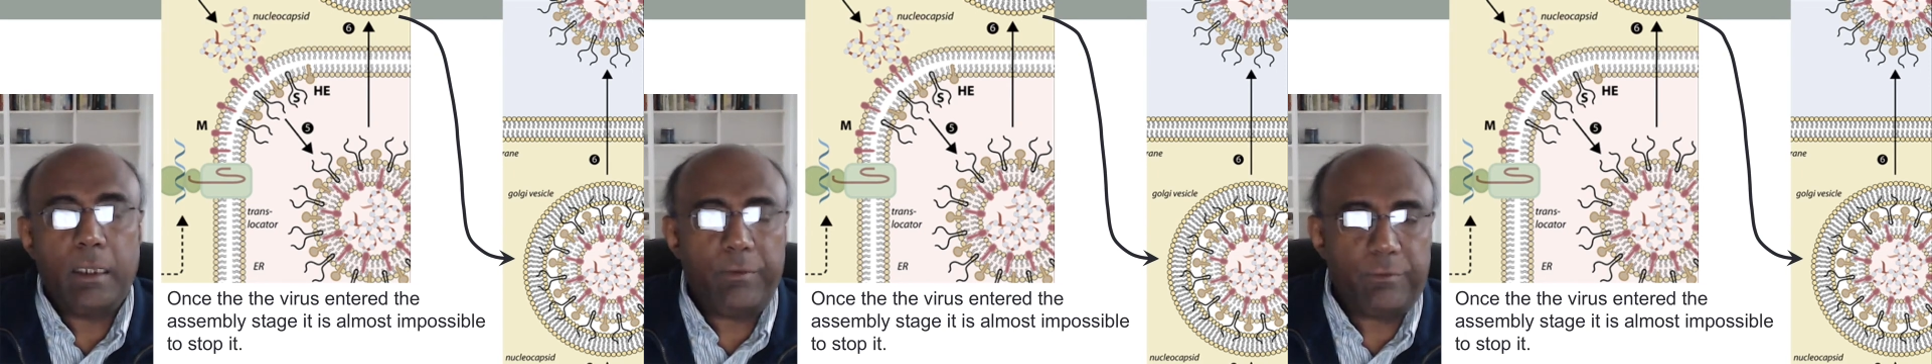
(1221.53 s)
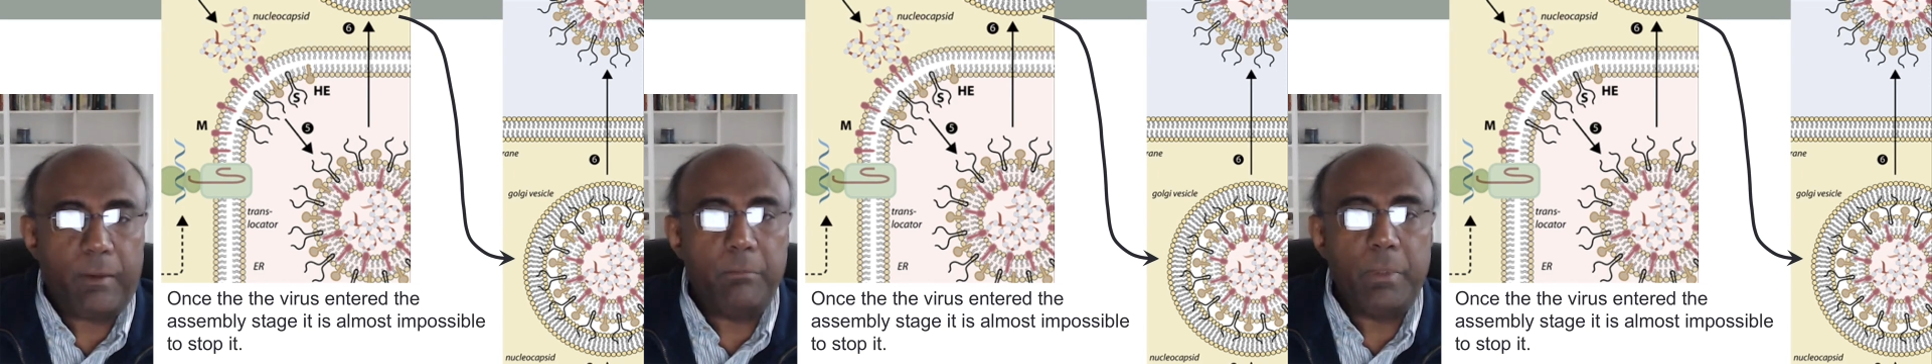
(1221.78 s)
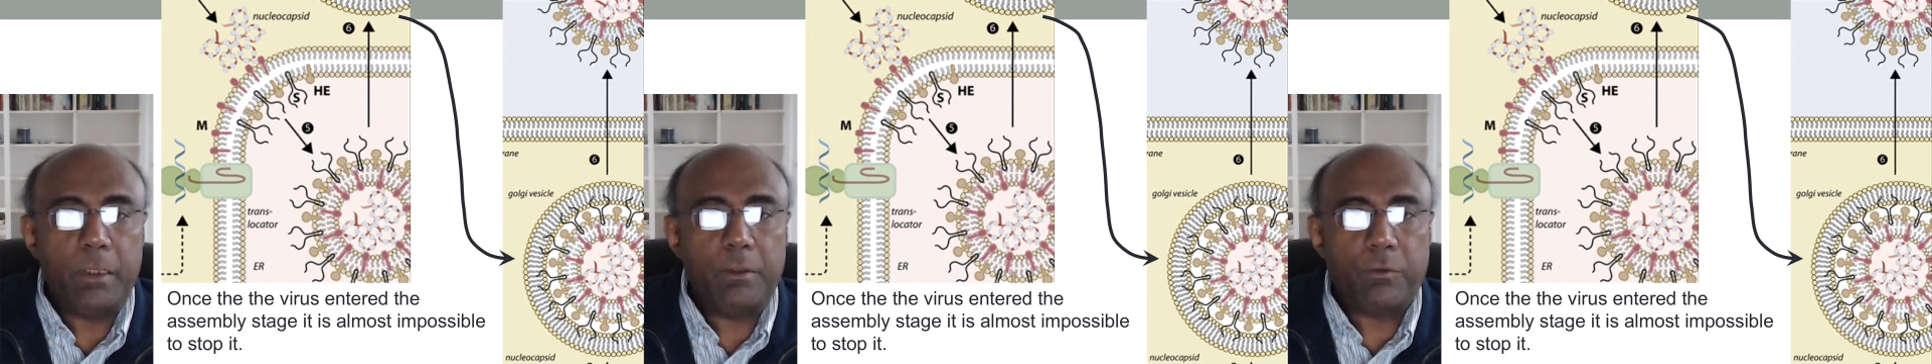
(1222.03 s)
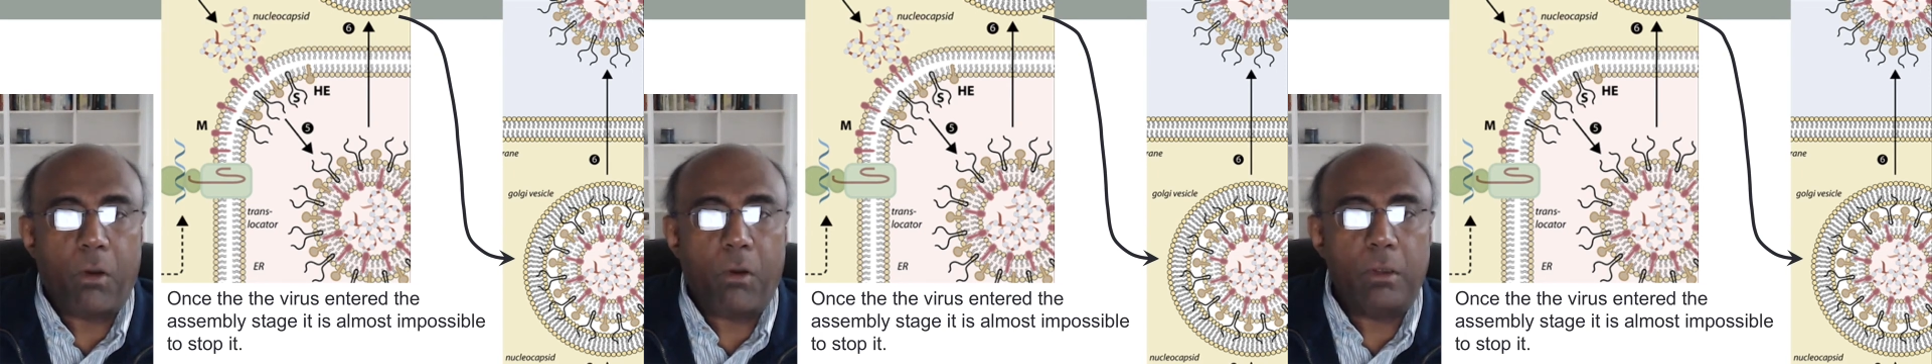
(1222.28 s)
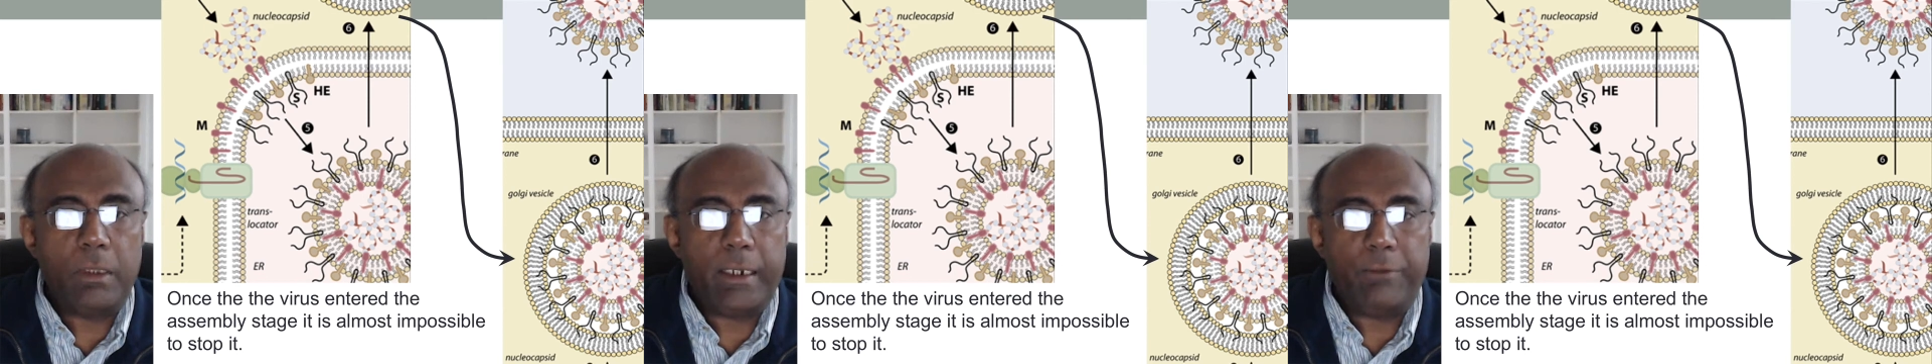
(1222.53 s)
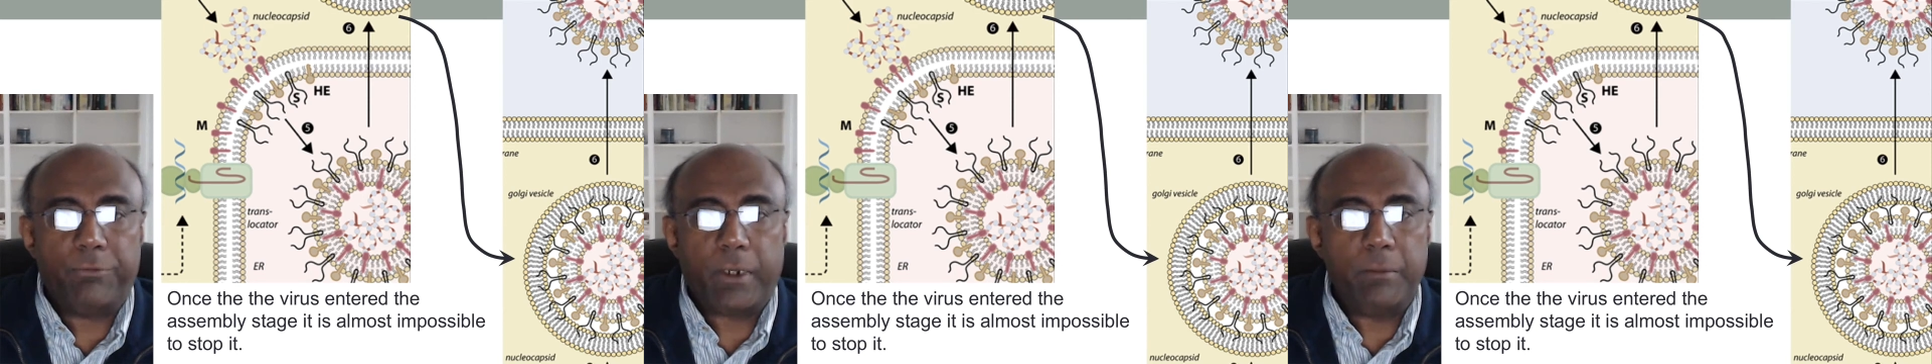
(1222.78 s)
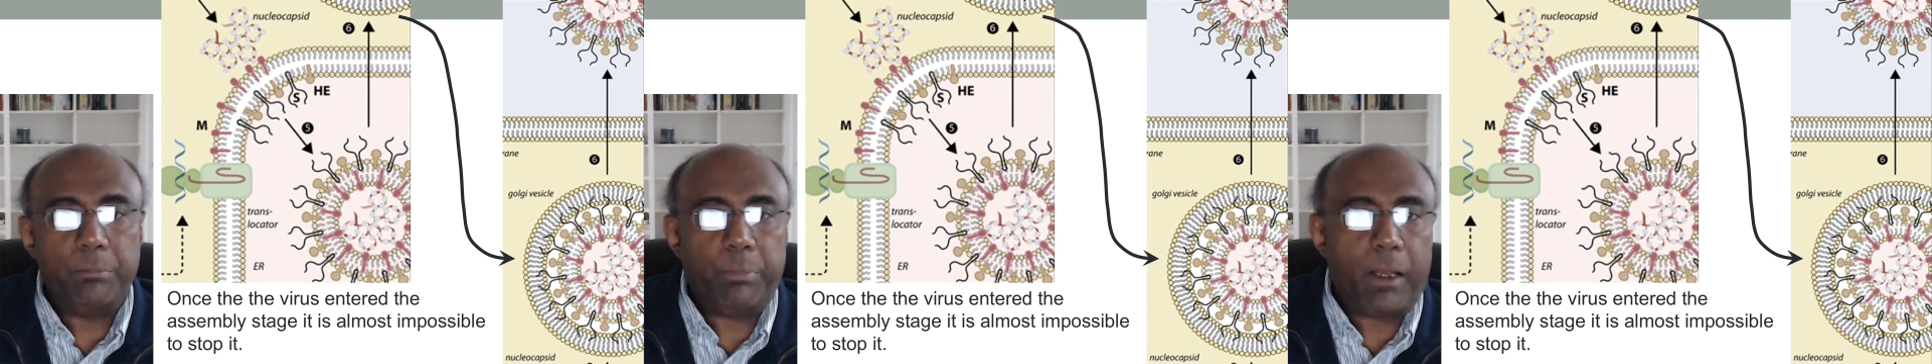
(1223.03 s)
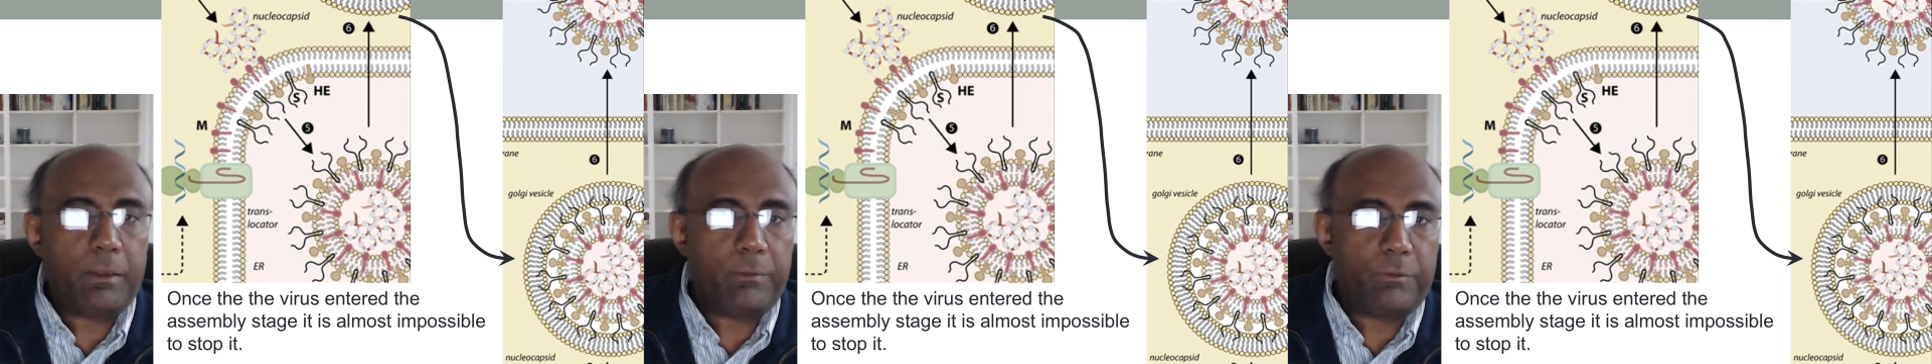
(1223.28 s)
assembles all the different
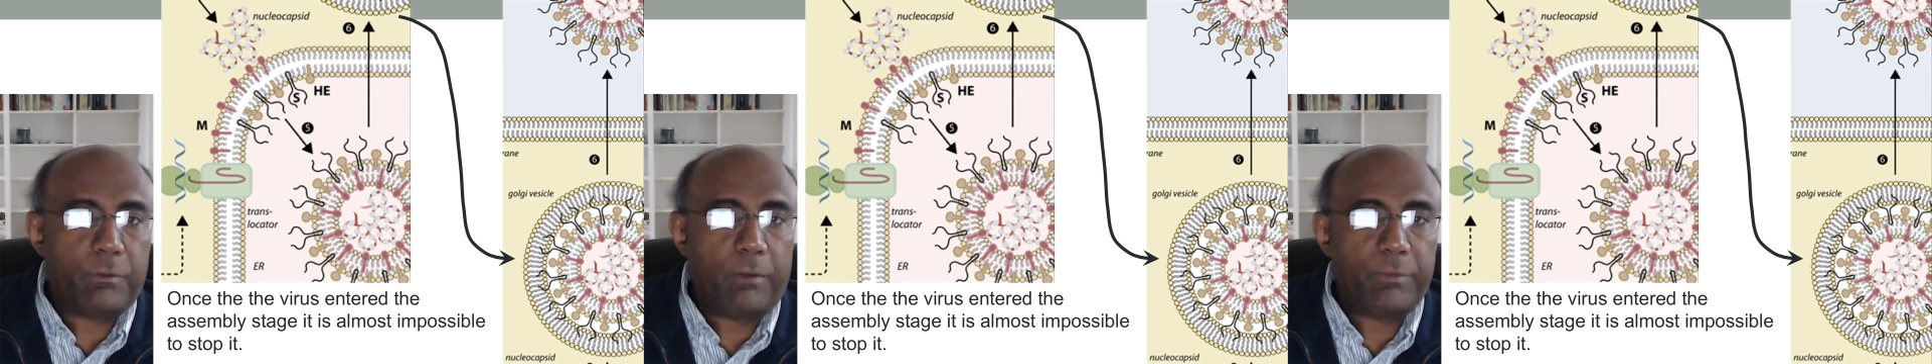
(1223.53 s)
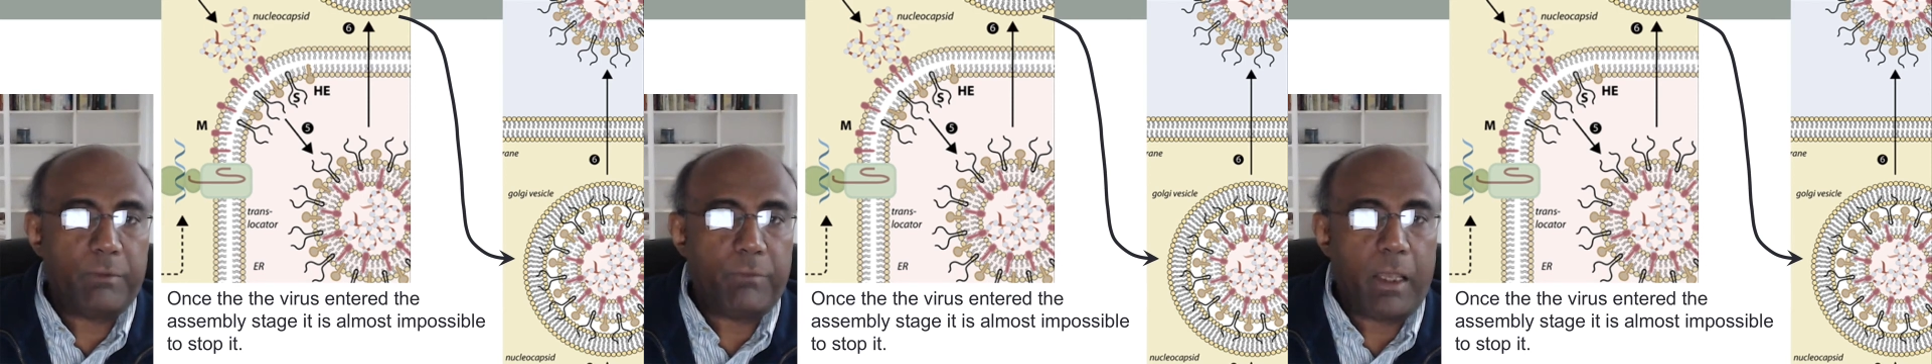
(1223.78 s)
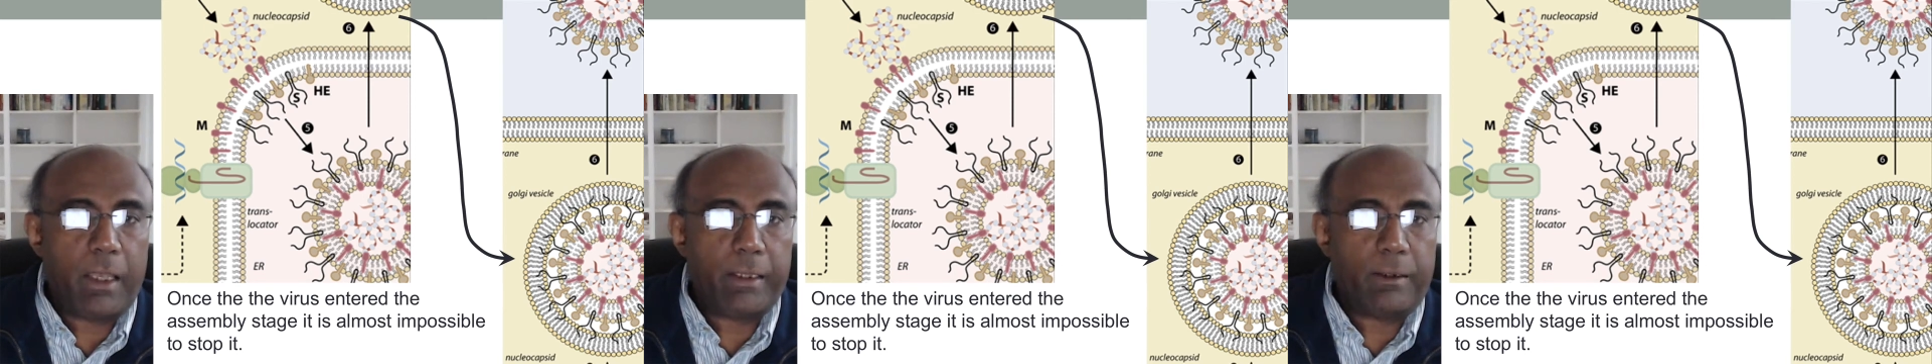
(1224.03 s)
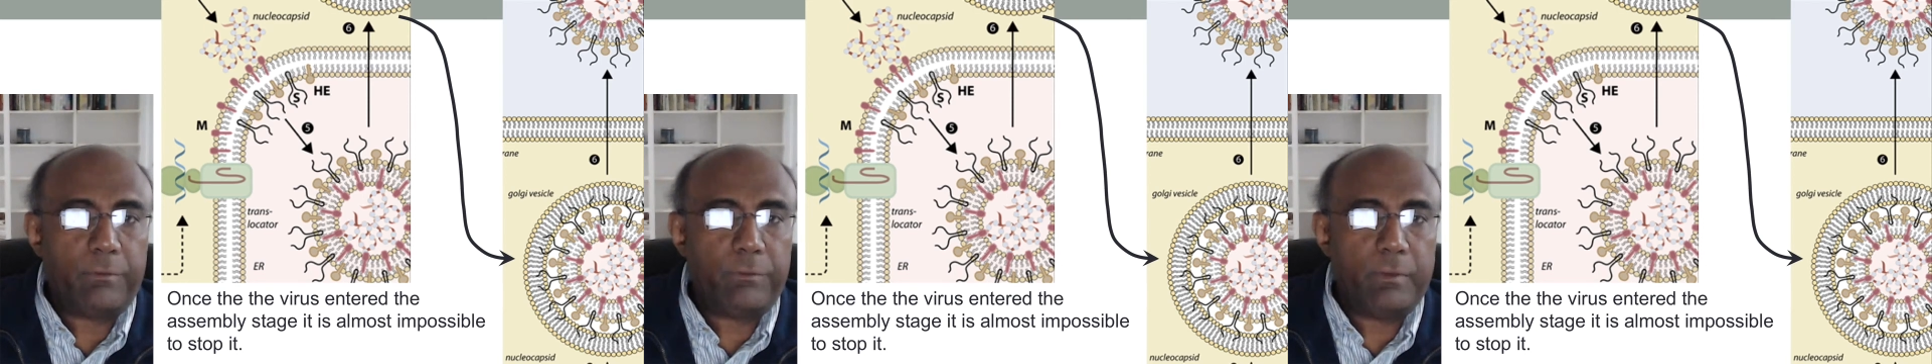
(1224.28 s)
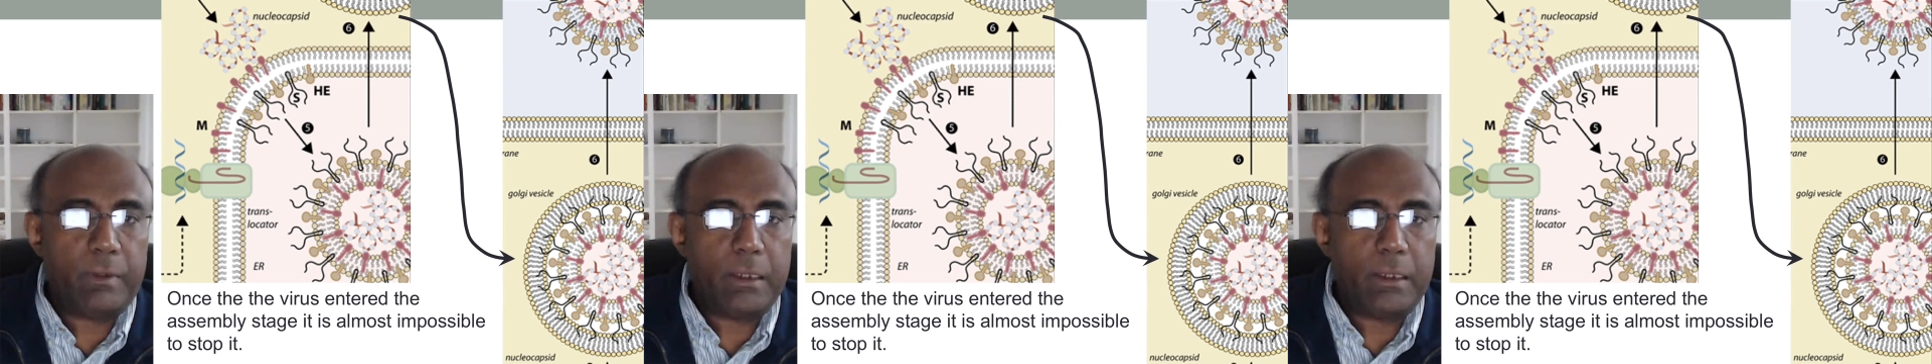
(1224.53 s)
parts of the virus,